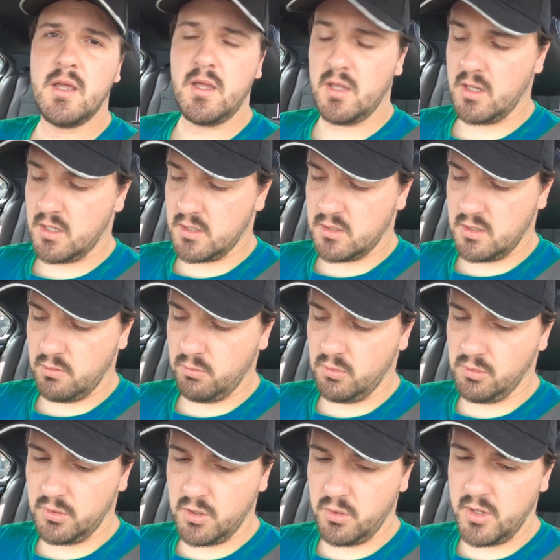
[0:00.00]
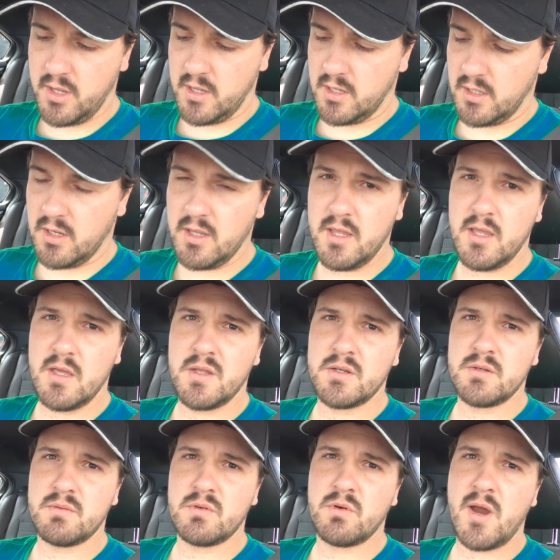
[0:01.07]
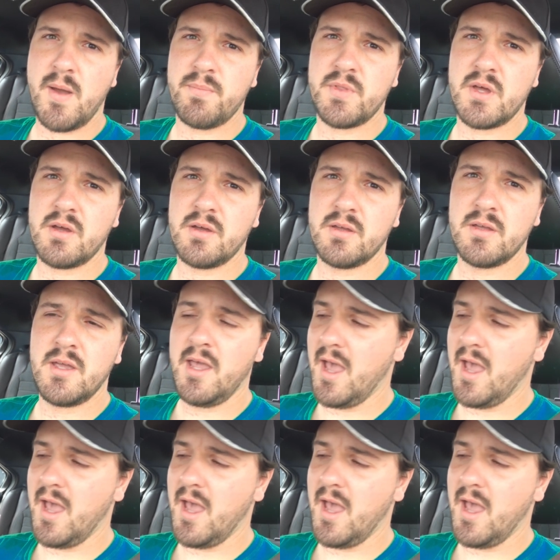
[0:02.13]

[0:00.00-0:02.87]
and then we'll go ahead and grab the